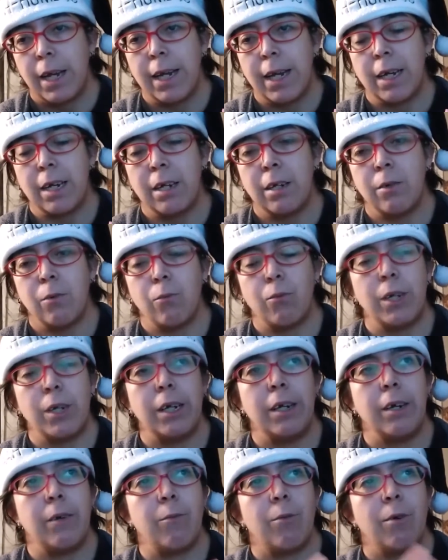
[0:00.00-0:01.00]
And
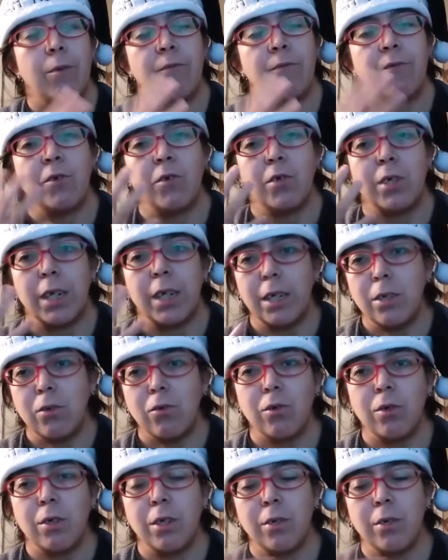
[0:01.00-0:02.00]
we were first
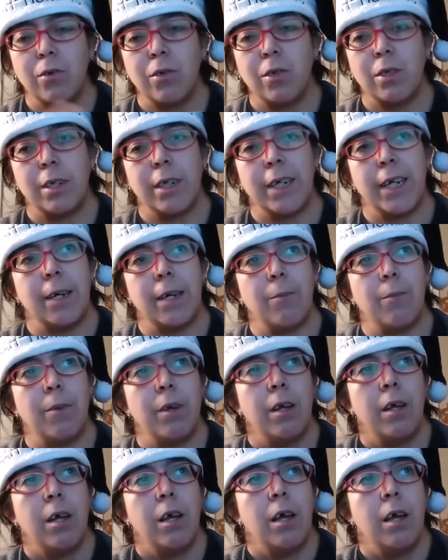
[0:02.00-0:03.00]
introduced to him
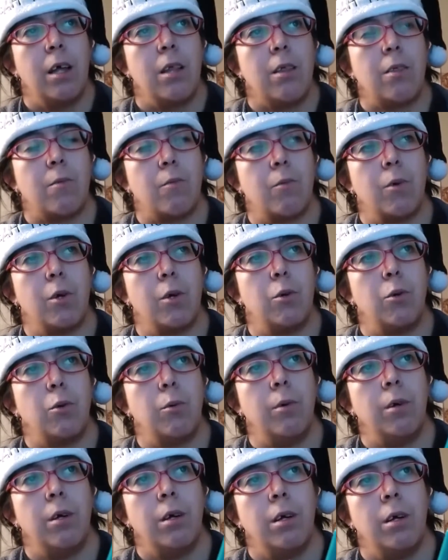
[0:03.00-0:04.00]

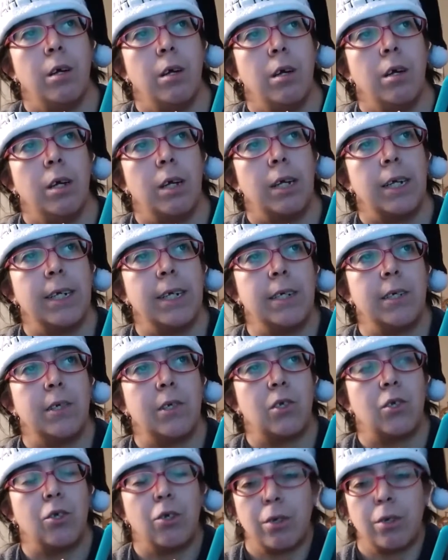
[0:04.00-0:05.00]
through
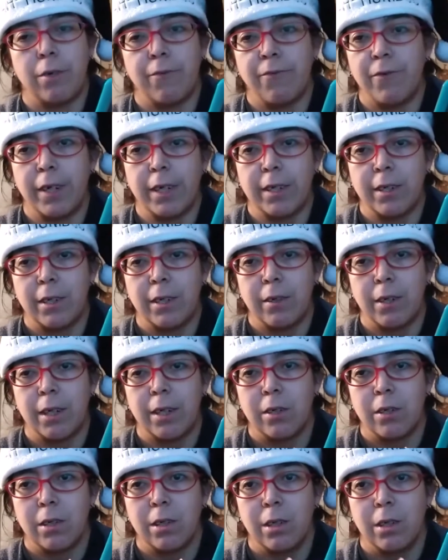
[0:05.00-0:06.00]
his Cirque du Freak
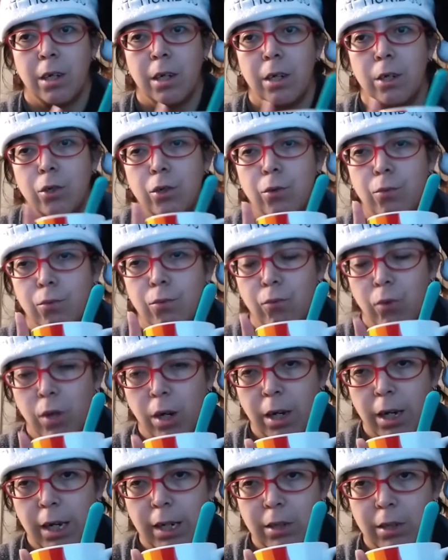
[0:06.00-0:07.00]
series. Do
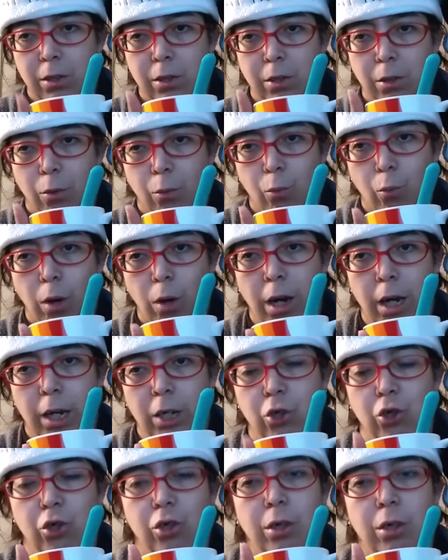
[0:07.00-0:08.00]
not
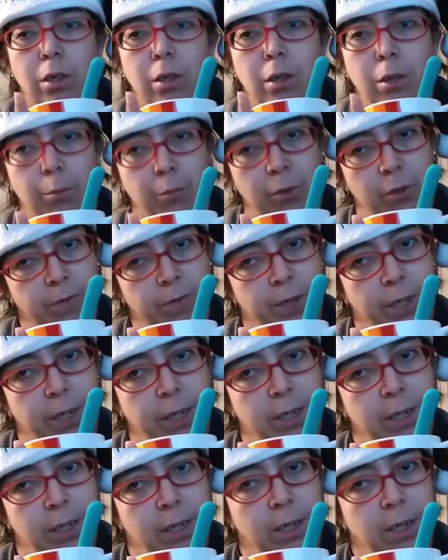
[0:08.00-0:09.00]
watch the
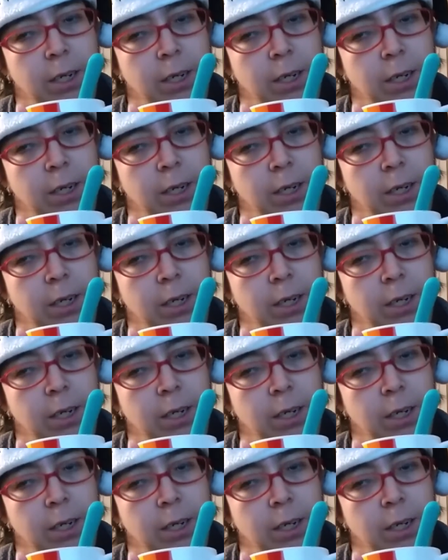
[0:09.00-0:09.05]
movie.